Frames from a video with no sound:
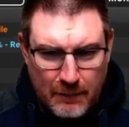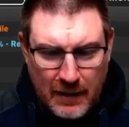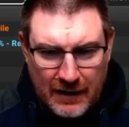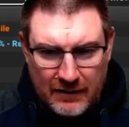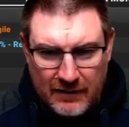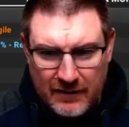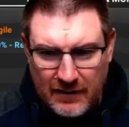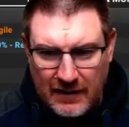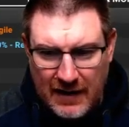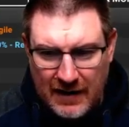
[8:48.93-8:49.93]
But
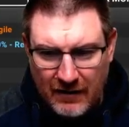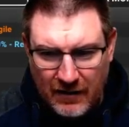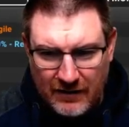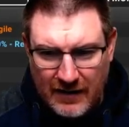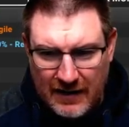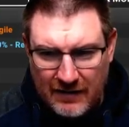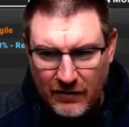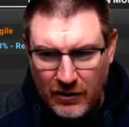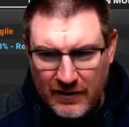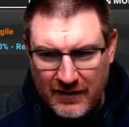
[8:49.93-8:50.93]
yeah, like I say, he's
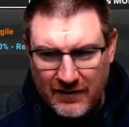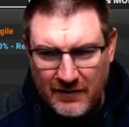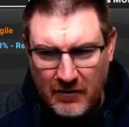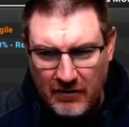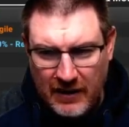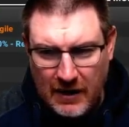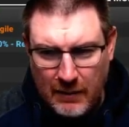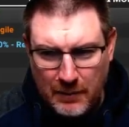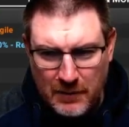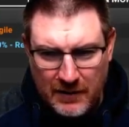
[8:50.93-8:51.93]
not necessarily come
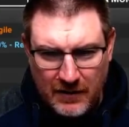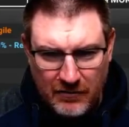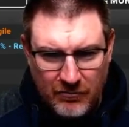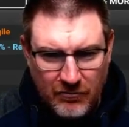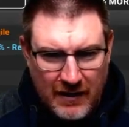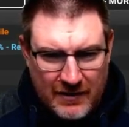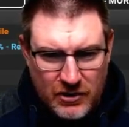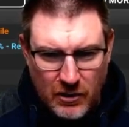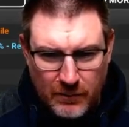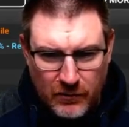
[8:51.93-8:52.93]
up and done a great
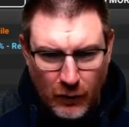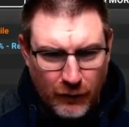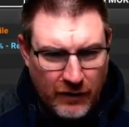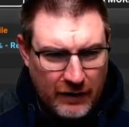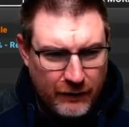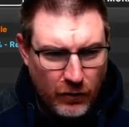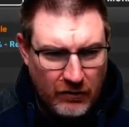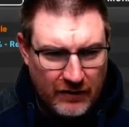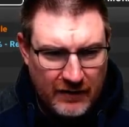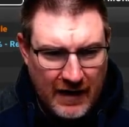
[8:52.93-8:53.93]
job so far
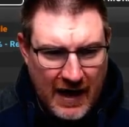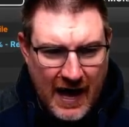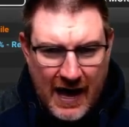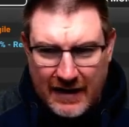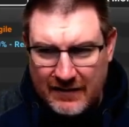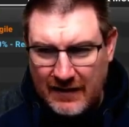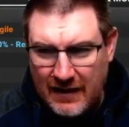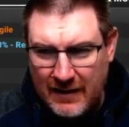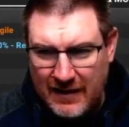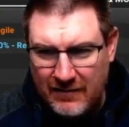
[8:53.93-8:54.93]
for us. And
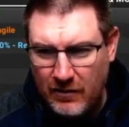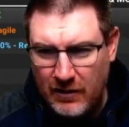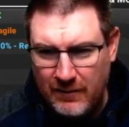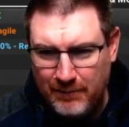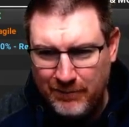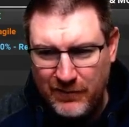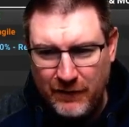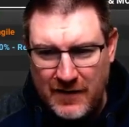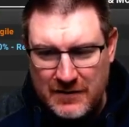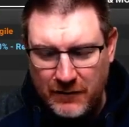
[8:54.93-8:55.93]
he's not
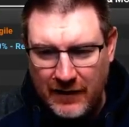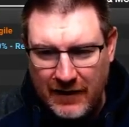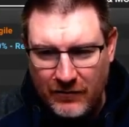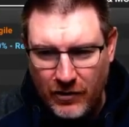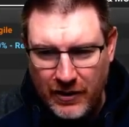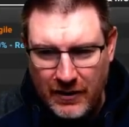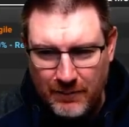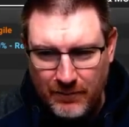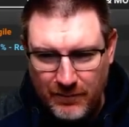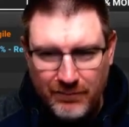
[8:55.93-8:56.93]
defensively, he's not going
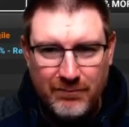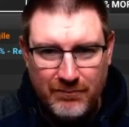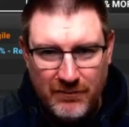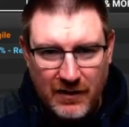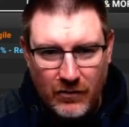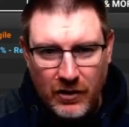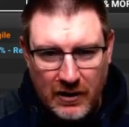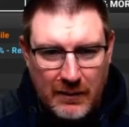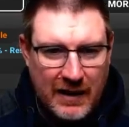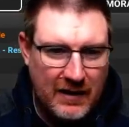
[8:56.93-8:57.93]
to he's not going
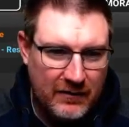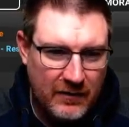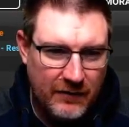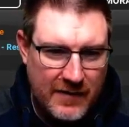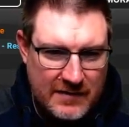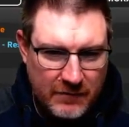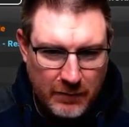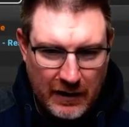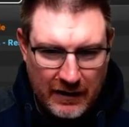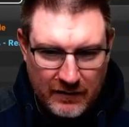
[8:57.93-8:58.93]
to make it as a defensive
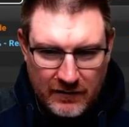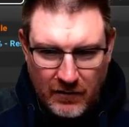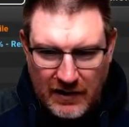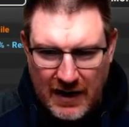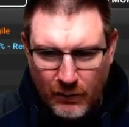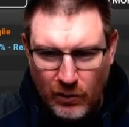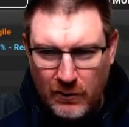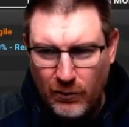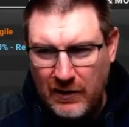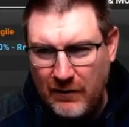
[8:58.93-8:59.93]
player. So yeah, we'll,
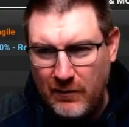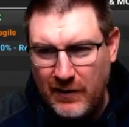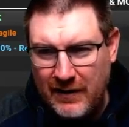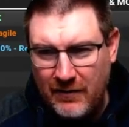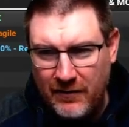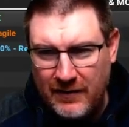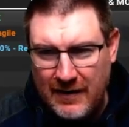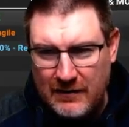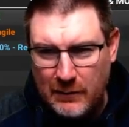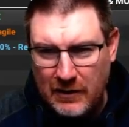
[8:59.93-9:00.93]
we'll give him to the end of the
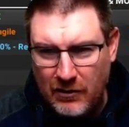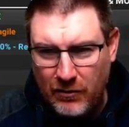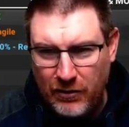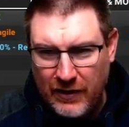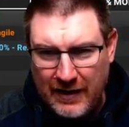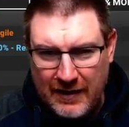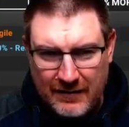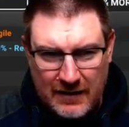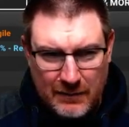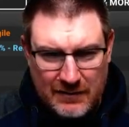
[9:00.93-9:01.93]
season, but I don't think he's
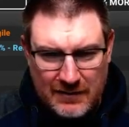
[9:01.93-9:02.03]
going to be